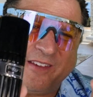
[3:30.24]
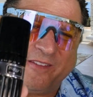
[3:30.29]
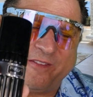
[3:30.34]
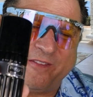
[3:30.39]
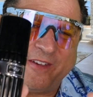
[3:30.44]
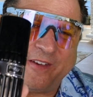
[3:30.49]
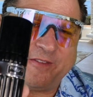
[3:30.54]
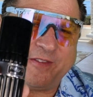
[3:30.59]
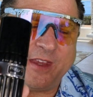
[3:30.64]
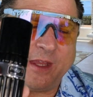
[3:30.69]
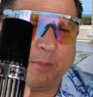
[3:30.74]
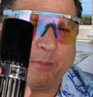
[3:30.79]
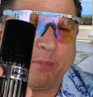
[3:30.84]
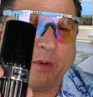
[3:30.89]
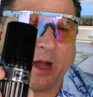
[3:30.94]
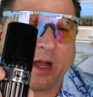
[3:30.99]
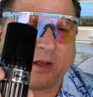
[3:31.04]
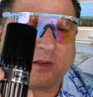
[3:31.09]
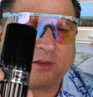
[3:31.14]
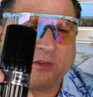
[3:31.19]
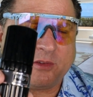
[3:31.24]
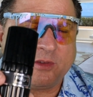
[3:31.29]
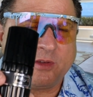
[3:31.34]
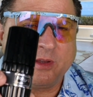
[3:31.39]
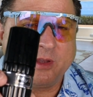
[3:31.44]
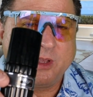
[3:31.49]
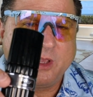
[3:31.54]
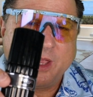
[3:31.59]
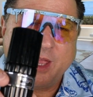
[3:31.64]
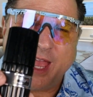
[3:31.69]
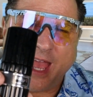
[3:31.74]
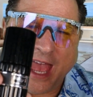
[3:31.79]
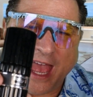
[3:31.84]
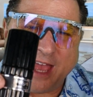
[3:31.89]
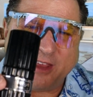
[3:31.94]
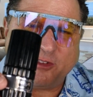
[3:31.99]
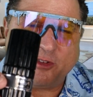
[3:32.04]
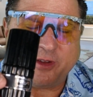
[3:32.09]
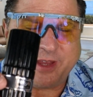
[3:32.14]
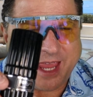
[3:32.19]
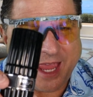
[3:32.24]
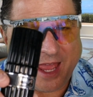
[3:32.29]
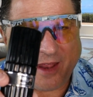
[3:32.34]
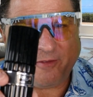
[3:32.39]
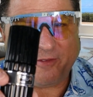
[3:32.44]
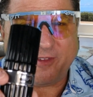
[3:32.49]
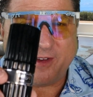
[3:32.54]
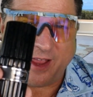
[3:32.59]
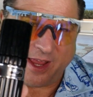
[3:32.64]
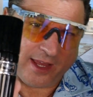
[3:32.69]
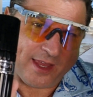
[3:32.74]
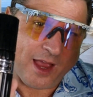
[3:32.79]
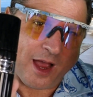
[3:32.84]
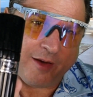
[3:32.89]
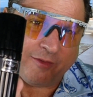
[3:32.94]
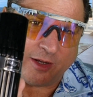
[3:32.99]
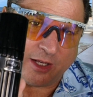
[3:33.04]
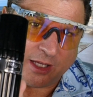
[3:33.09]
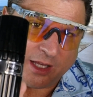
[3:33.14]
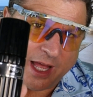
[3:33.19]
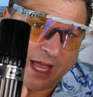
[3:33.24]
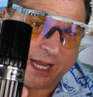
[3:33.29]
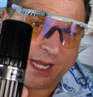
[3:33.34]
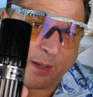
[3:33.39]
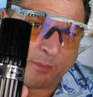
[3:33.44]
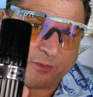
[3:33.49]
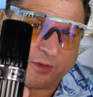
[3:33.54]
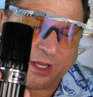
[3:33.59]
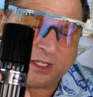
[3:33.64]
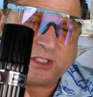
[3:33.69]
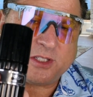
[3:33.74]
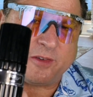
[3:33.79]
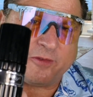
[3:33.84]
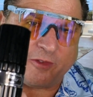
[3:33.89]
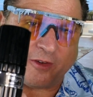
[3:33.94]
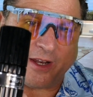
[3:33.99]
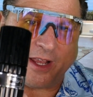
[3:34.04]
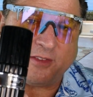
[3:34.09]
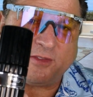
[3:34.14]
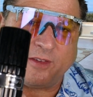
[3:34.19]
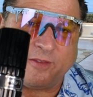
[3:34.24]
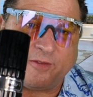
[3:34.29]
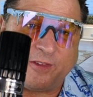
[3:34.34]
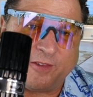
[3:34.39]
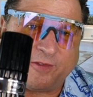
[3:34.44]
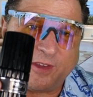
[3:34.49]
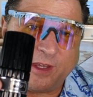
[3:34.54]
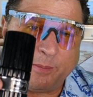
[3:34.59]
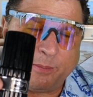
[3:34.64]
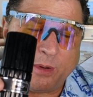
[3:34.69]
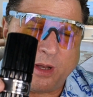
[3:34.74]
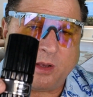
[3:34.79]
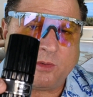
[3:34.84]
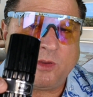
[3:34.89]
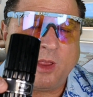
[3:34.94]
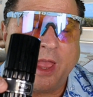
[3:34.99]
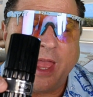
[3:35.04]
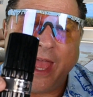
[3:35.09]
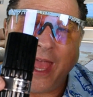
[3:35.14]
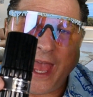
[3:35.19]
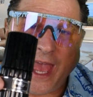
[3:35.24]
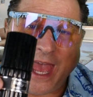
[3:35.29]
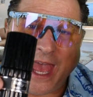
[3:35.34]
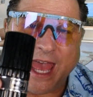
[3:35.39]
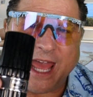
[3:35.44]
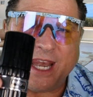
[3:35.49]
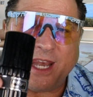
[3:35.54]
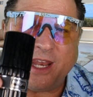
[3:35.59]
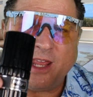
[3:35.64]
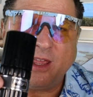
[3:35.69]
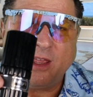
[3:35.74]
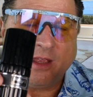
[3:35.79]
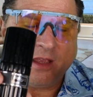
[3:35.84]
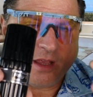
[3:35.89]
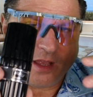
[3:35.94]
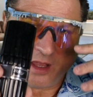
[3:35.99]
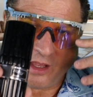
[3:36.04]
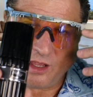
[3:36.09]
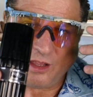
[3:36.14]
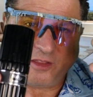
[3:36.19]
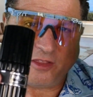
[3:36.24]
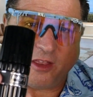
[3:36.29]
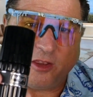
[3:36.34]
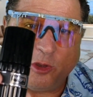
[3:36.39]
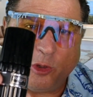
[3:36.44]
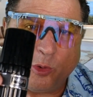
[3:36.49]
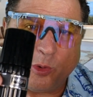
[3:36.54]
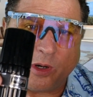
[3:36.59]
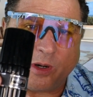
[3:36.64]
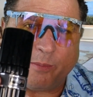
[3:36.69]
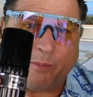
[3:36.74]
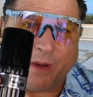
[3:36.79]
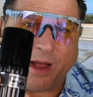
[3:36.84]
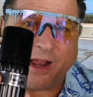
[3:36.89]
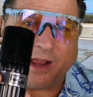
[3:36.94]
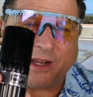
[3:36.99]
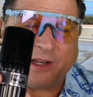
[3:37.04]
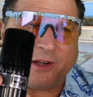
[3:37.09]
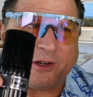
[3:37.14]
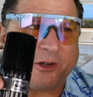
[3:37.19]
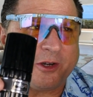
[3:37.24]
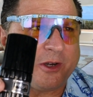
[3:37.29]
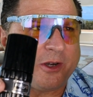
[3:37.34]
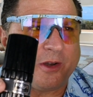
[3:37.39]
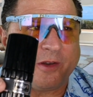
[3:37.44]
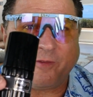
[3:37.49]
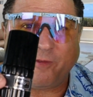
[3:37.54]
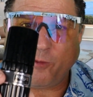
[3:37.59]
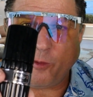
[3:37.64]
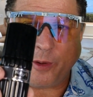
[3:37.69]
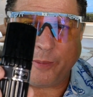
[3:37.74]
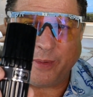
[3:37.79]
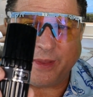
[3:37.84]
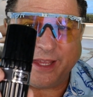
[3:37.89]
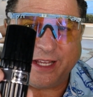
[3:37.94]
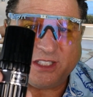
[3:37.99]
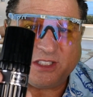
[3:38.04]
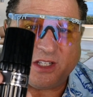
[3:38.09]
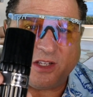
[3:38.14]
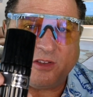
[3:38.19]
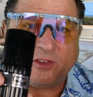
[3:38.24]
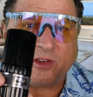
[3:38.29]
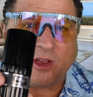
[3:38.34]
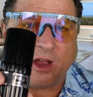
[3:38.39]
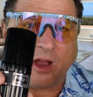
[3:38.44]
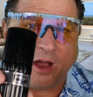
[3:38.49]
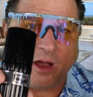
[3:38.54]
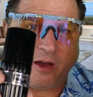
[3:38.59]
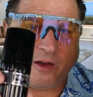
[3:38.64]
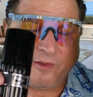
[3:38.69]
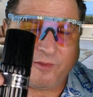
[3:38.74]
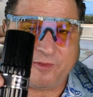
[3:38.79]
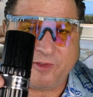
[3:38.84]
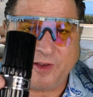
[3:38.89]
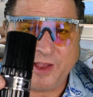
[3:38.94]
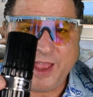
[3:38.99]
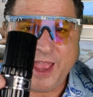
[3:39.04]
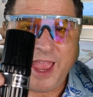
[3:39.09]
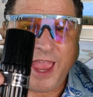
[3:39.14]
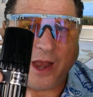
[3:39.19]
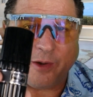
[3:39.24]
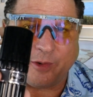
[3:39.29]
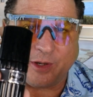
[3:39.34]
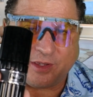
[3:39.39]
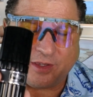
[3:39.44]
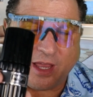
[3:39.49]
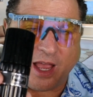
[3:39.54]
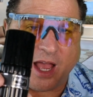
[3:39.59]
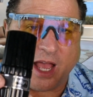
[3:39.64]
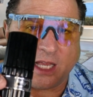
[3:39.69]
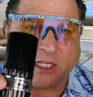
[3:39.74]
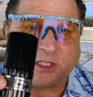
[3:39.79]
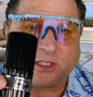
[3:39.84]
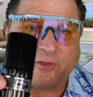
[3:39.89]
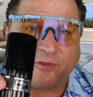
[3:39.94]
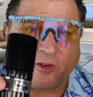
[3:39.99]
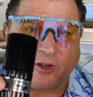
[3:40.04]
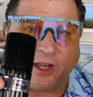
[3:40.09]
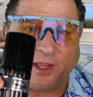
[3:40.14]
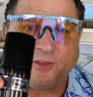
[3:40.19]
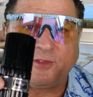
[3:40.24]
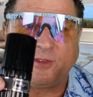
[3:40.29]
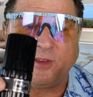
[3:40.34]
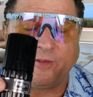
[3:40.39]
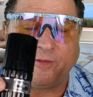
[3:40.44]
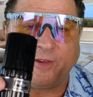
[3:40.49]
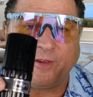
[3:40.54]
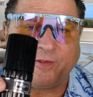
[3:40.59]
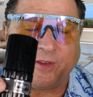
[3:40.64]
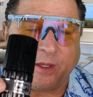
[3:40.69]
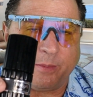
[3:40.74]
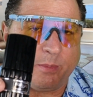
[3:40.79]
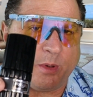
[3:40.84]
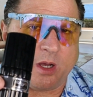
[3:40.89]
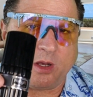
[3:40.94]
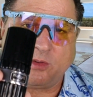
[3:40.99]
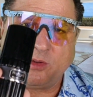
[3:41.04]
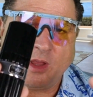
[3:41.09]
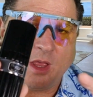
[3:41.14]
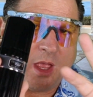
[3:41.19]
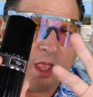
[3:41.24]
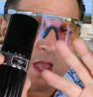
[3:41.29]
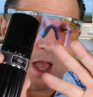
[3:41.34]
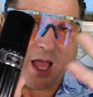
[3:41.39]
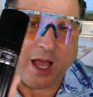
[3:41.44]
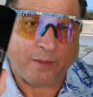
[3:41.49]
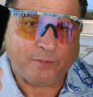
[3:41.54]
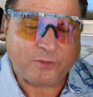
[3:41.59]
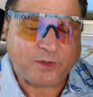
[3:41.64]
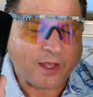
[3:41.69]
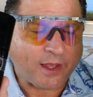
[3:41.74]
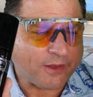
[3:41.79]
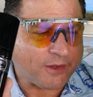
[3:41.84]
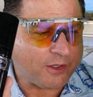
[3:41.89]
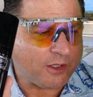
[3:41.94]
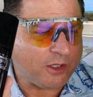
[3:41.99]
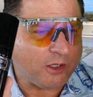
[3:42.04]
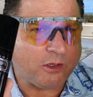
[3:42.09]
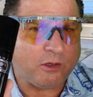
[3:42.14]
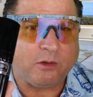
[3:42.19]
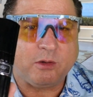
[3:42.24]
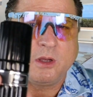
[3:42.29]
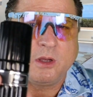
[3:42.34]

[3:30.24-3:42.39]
fifty bucks, as you can find Calvin Klein Obsession for less than fifty bucks, and the newer modern formulations of Heritage for less than fifty bucks. I'm telling you,